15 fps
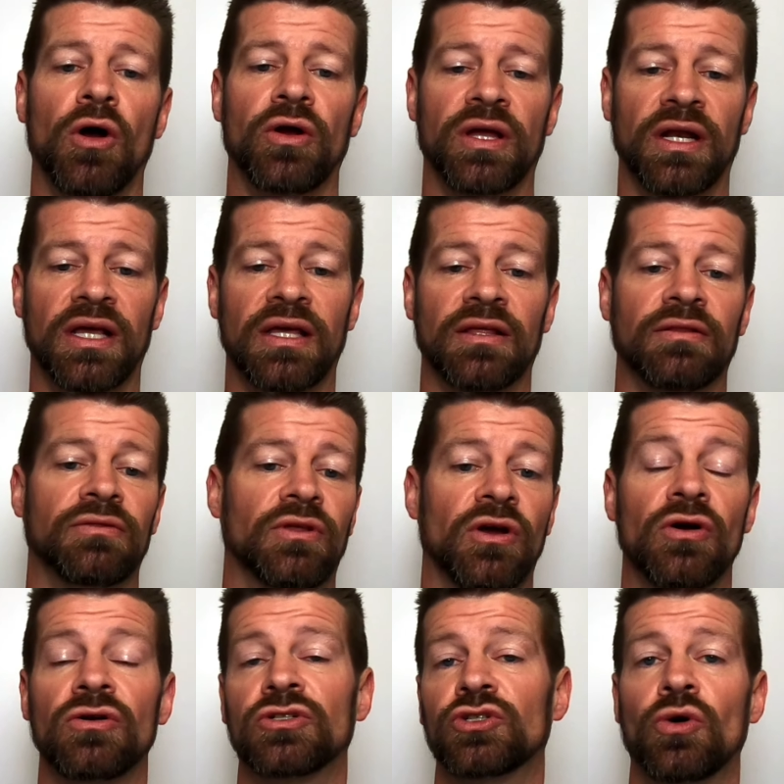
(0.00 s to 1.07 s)
are going to get
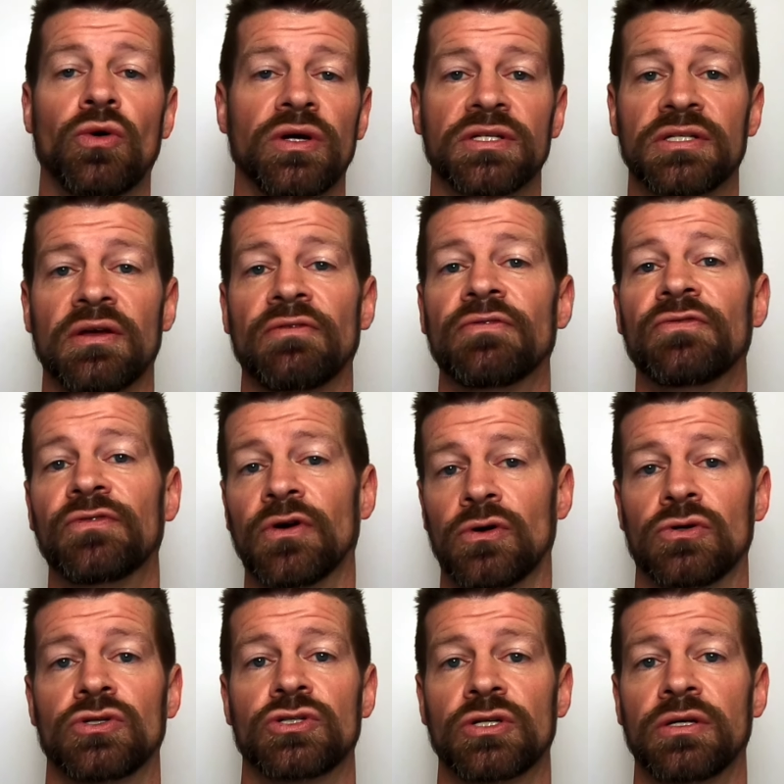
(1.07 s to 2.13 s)
their choice
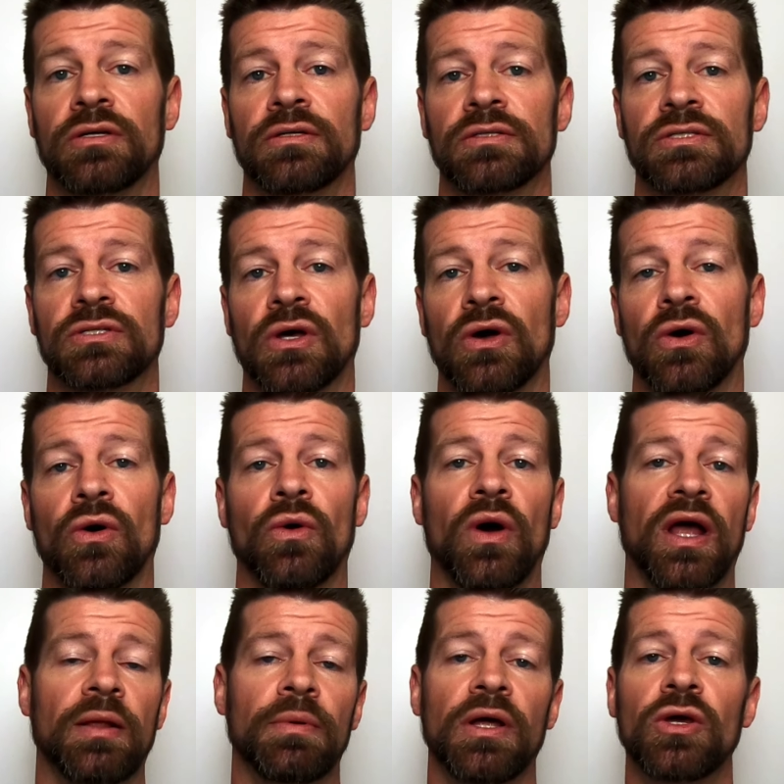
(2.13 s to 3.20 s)
first. So
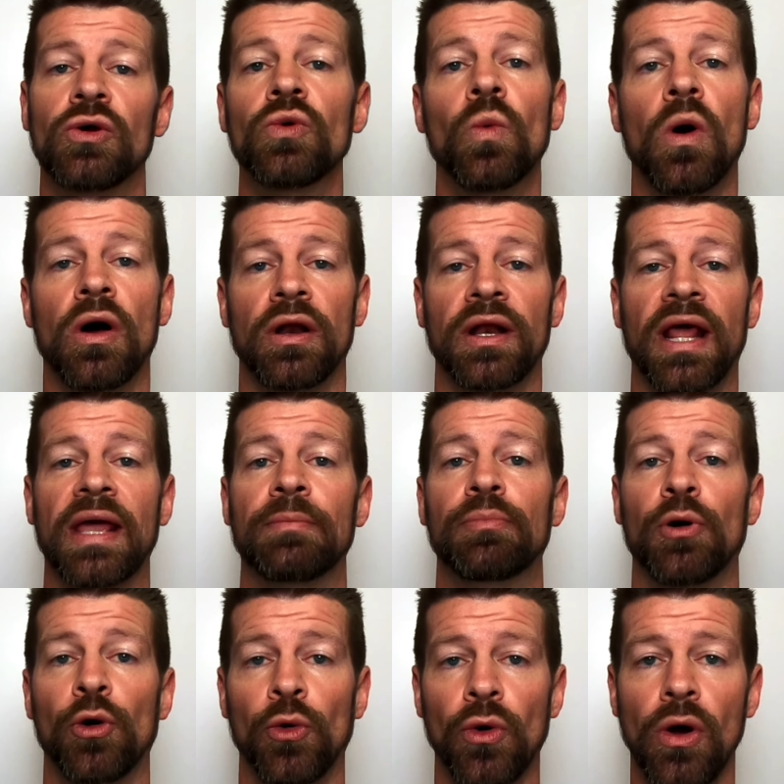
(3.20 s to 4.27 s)
anybody who wanted a
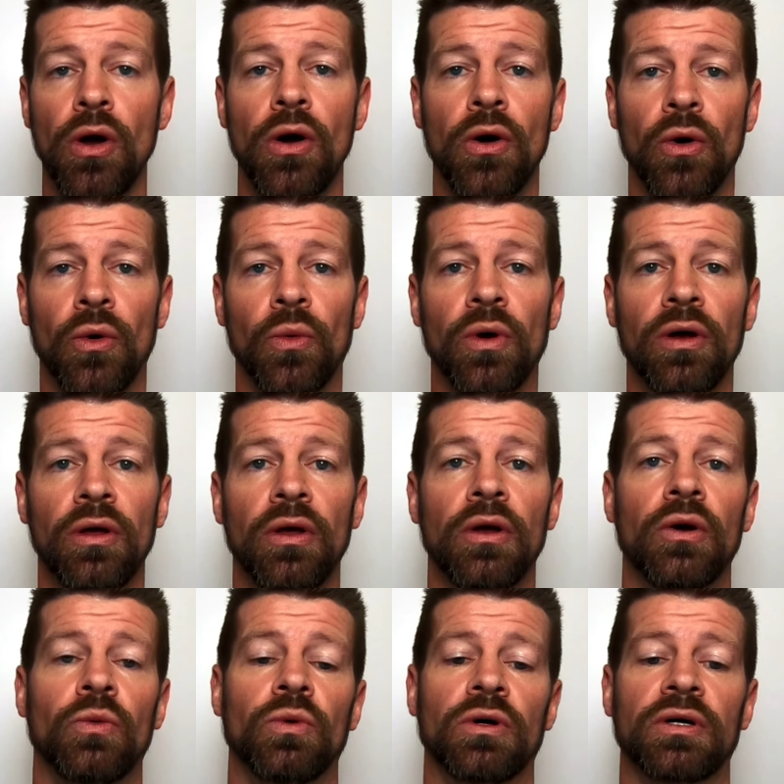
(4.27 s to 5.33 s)
Pro
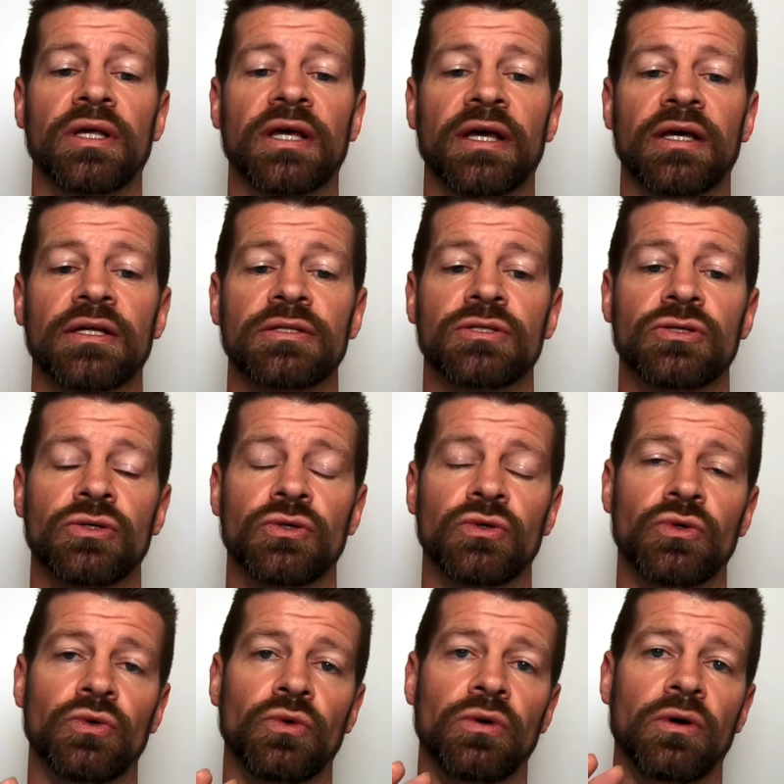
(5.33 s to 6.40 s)
will get
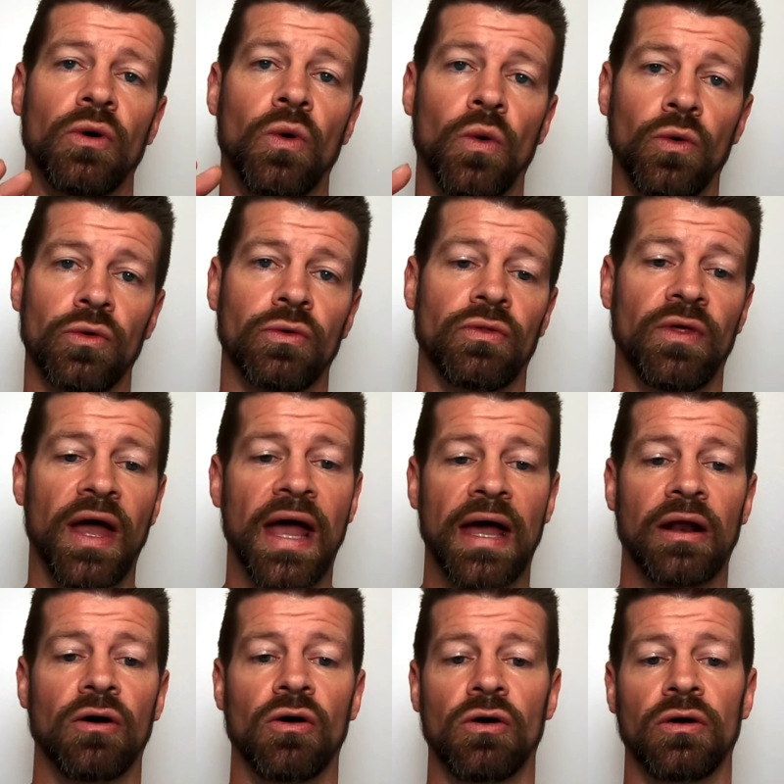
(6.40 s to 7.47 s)
to order
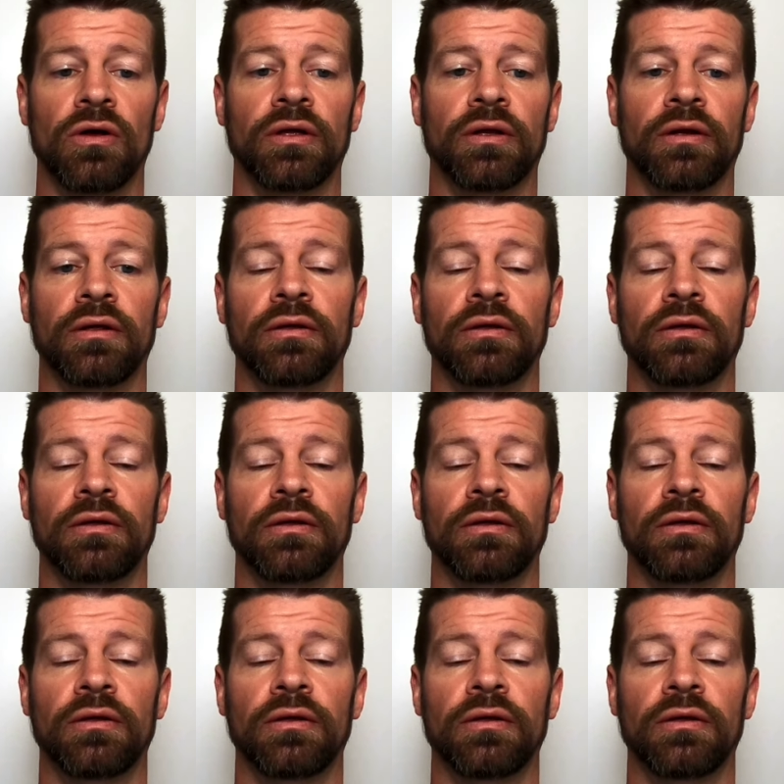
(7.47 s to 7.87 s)
that on